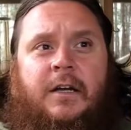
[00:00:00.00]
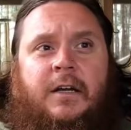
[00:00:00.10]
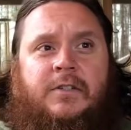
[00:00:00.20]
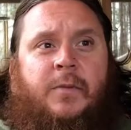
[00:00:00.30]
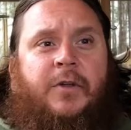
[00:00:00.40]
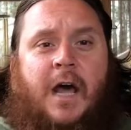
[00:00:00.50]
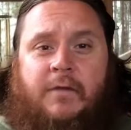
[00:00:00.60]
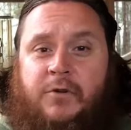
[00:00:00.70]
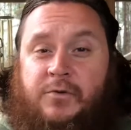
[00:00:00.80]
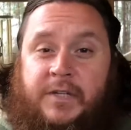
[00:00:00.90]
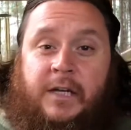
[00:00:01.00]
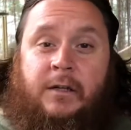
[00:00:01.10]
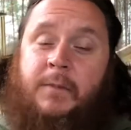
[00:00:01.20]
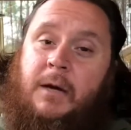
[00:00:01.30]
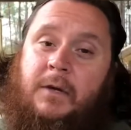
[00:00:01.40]
something out of New Zealand,
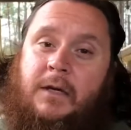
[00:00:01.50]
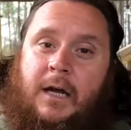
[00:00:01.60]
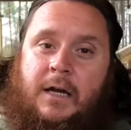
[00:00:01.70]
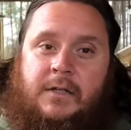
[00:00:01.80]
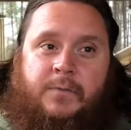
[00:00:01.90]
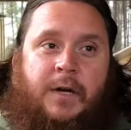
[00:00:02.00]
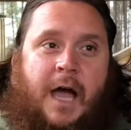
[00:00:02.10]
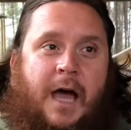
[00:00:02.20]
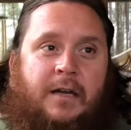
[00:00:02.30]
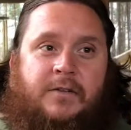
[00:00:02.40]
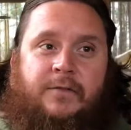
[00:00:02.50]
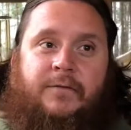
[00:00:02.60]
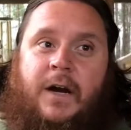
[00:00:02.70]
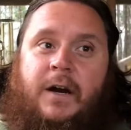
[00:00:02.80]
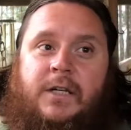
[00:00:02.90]
maybe, and it's been added to
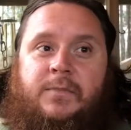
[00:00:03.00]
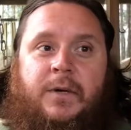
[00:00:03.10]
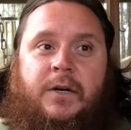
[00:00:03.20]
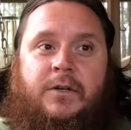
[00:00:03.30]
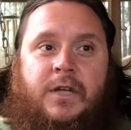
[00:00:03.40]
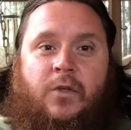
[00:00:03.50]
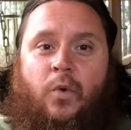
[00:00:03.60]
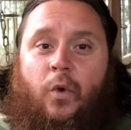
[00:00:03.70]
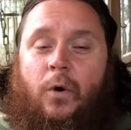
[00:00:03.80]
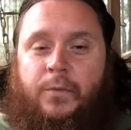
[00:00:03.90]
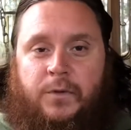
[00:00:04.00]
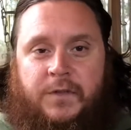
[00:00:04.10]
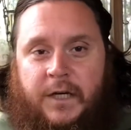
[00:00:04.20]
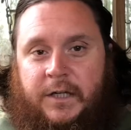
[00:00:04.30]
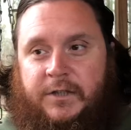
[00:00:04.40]
various beers at the Whirlpool
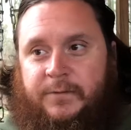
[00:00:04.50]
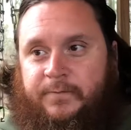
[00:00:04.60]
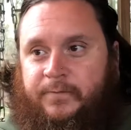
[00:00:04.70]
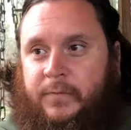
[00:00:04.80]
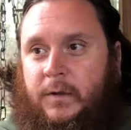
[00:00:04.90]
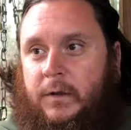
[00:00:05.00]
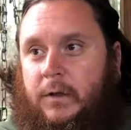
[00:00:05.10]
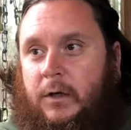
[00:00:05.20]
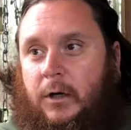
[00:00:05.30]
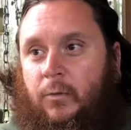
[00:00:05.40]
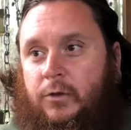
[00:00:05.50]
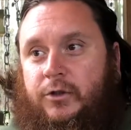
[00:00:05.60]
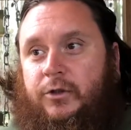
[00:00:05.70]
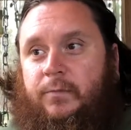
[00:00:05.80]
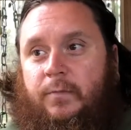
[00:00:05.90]
stage, which
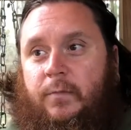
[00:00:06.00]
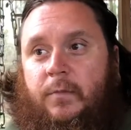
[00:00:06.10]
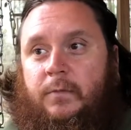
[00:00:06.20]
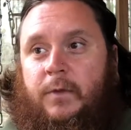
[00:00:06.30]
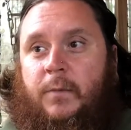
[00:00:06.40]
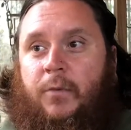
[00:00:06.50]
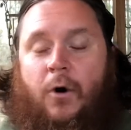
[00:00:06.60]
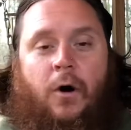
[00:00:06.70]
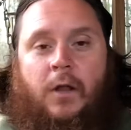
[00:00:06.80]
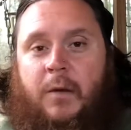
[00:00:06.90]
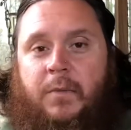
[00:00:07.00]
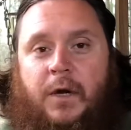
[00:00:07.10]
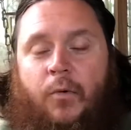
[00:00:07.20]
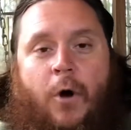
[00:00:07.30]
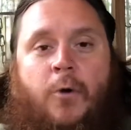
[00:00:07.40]
should impart like big
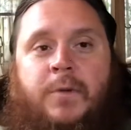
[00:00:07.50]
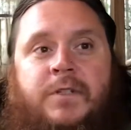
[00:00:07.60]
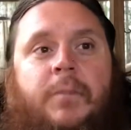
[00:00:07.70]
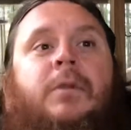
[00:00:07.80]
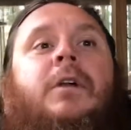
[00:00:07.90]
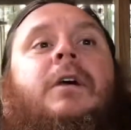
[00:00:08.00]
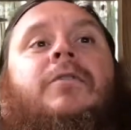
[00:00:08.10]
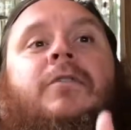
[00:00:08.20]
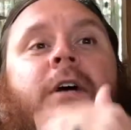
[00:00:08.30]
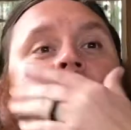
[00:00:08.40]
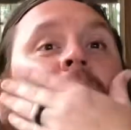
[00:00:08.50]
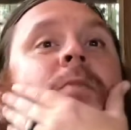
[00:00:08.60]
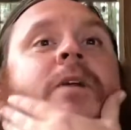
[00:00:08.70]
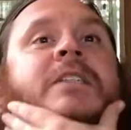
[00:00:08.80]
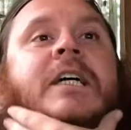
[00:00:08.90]
aromas, I believe, and a little
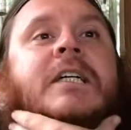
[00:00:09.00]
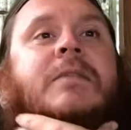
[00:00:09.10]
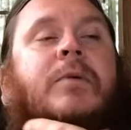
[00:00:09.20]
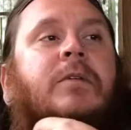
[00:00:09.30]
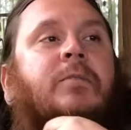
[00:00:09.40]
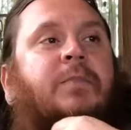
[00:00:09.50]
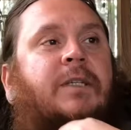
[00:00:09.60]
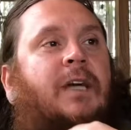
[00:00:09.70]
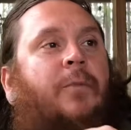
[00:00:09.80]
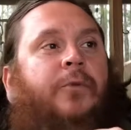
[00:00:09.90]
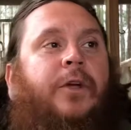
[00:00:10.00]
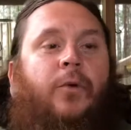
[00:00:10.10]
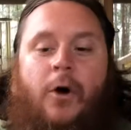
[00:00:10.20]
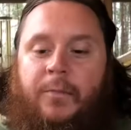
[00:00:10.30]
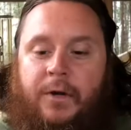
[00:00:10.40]
bit of taste, but big time on the
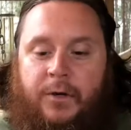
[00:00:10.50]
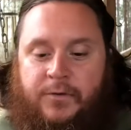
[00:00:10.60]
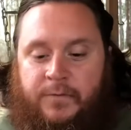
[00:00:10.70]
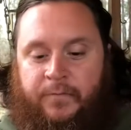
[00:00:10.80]
aroma notes.